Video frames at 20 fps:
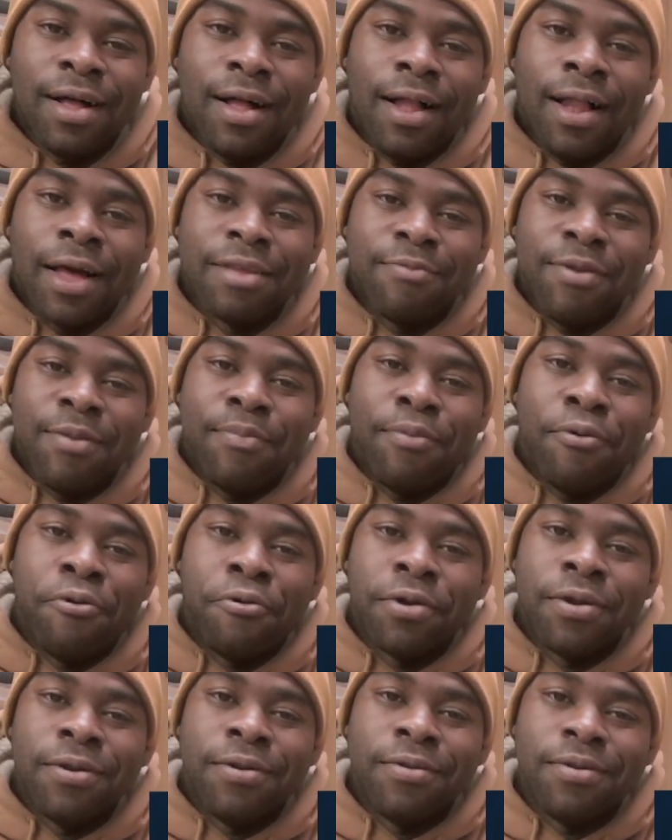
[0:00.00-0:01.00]
I'd be
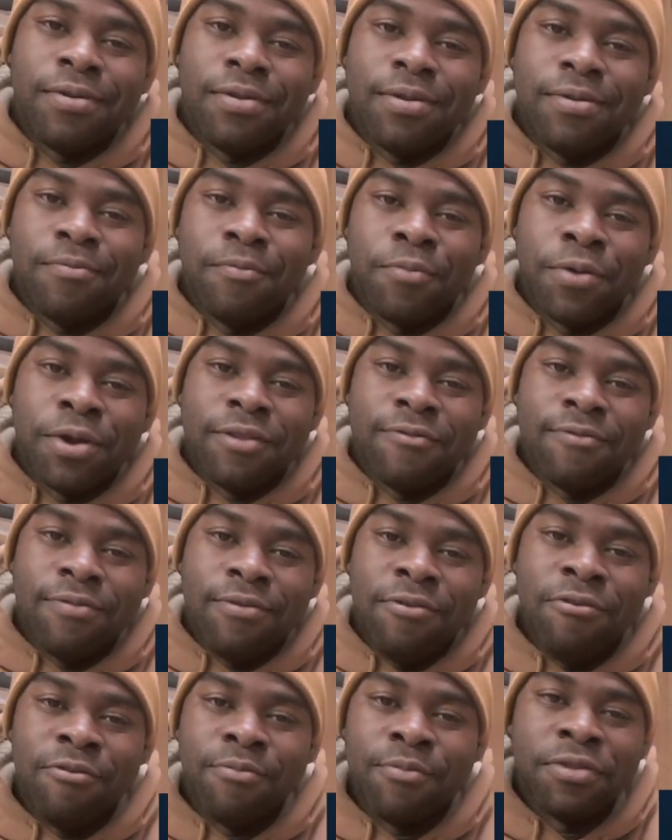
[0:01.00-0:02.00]
born when
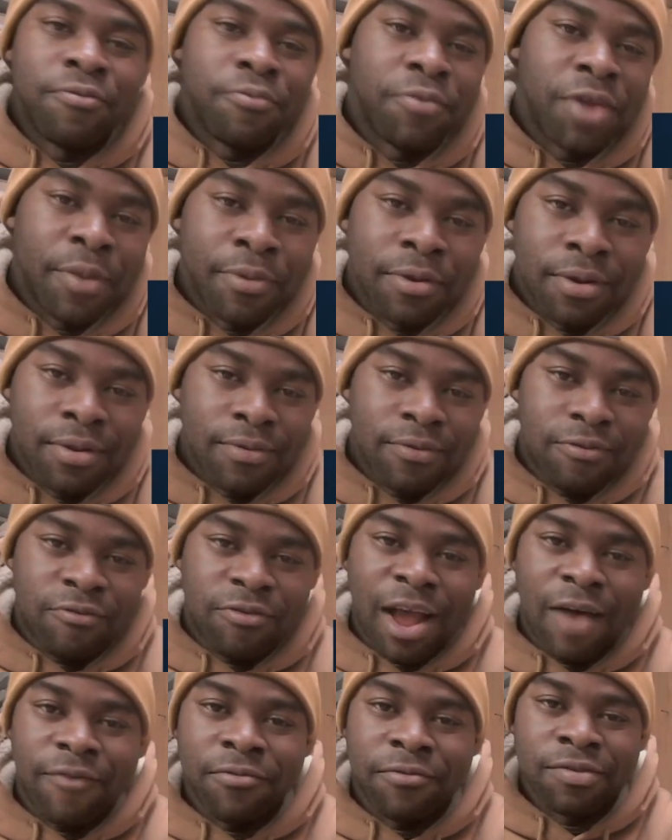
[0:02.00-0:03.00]
humans were able to
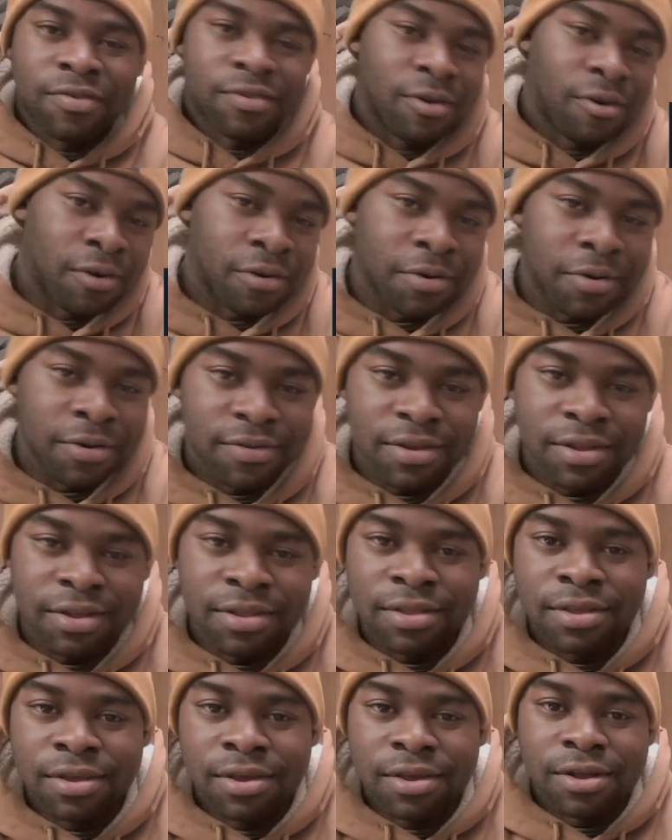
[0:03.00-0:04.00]
travel to stars
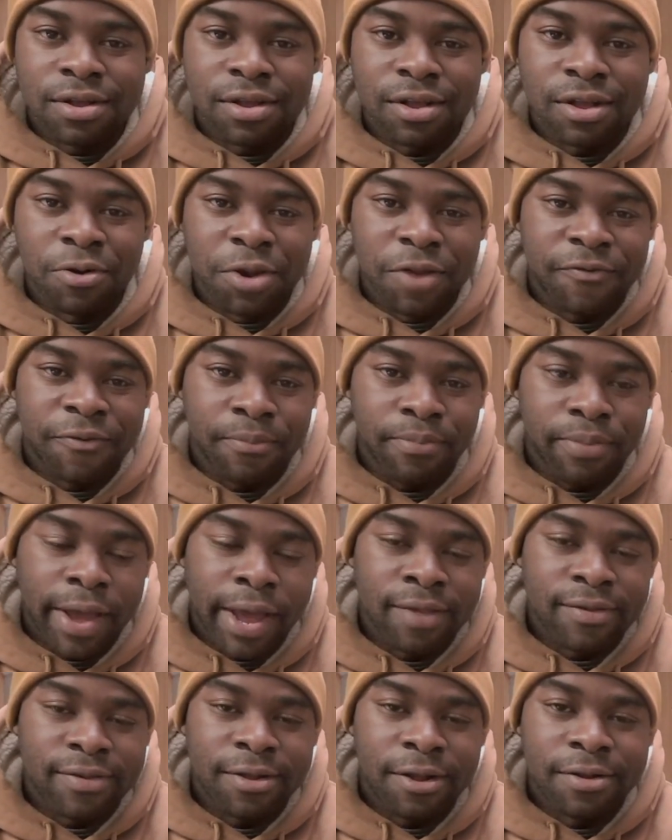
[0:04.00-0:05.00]
and go different
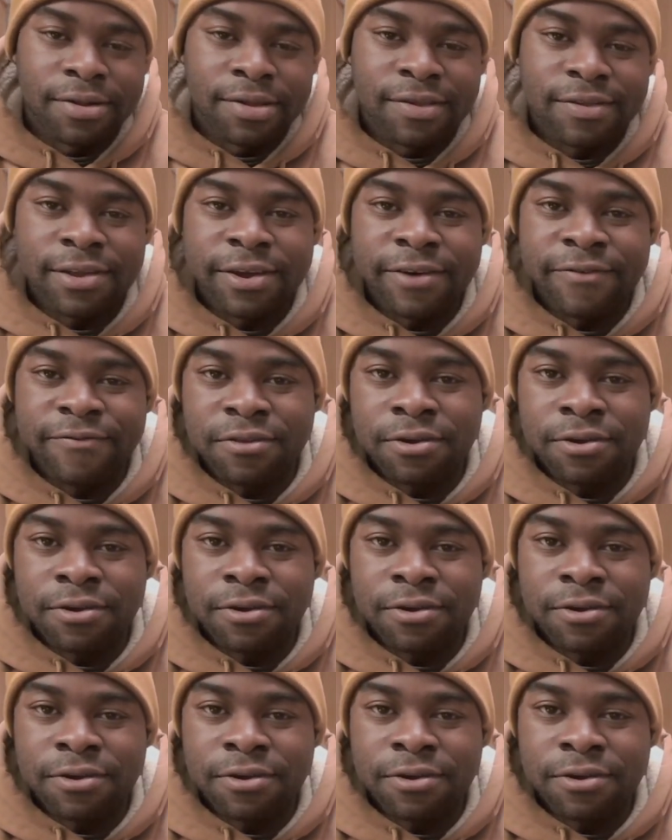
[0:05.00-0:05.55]
planets and all this stuff.